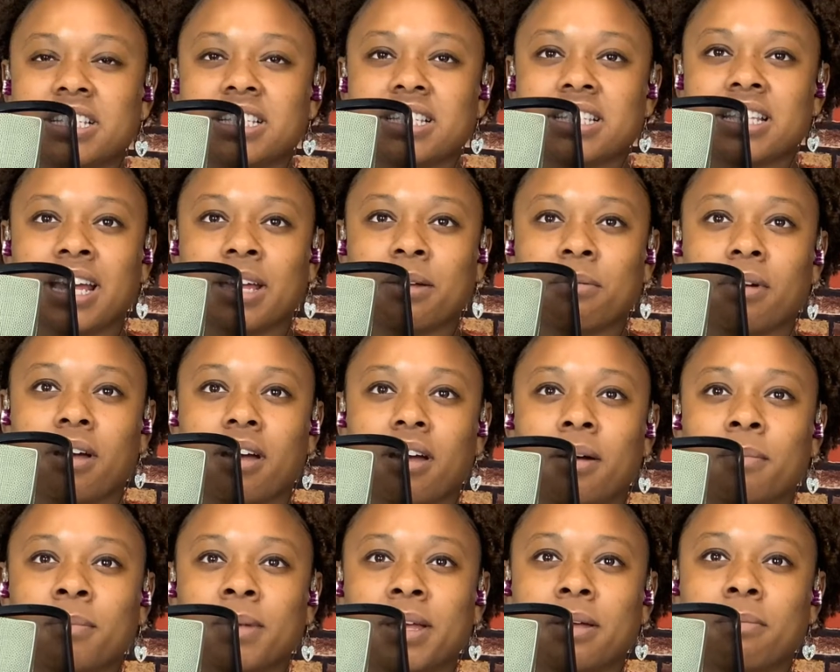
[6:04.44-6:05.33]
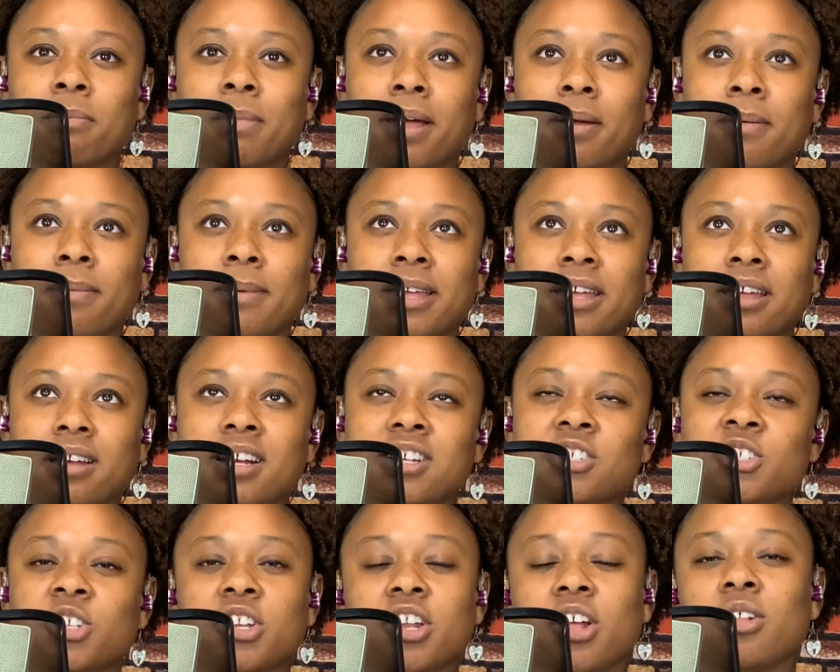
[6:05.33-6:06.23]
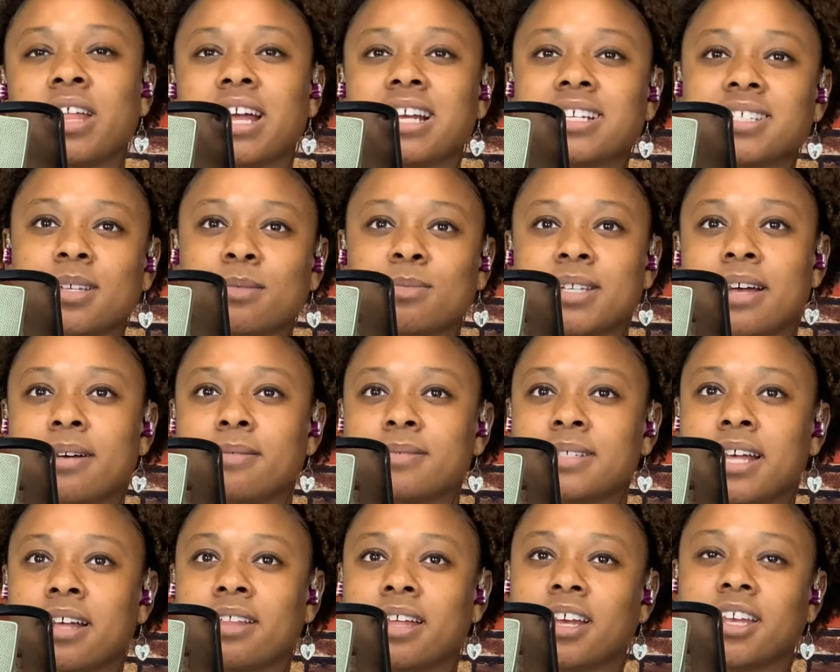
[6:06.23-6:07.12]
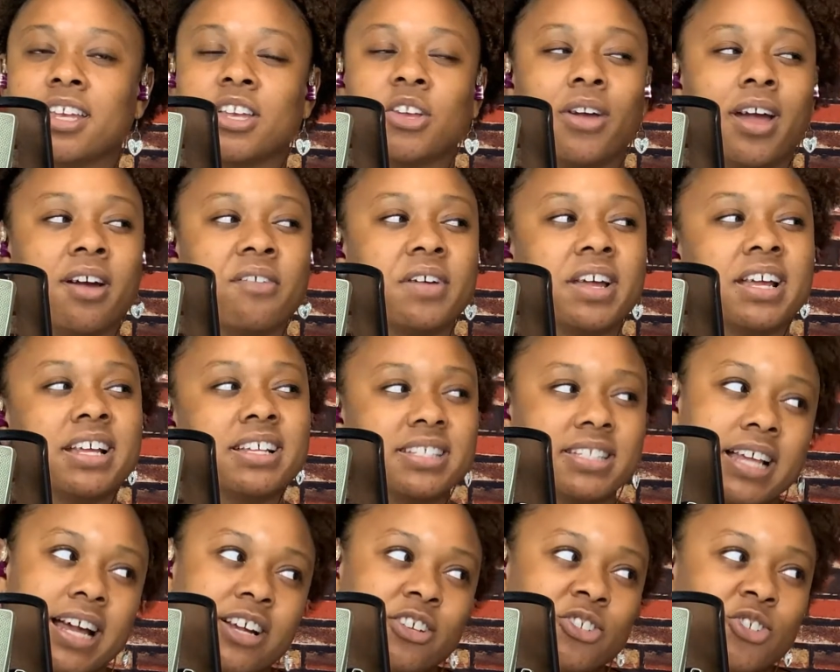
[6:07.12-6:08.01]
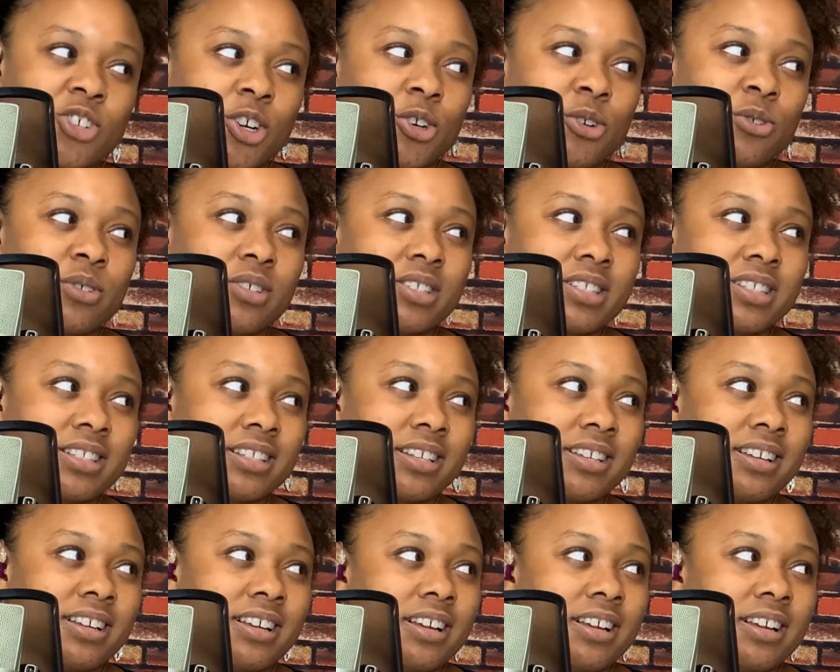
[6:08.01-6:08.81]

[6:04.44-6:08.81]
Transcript: it's like, I mean, maybe, because you know, like sometimes how like you have inside jokes.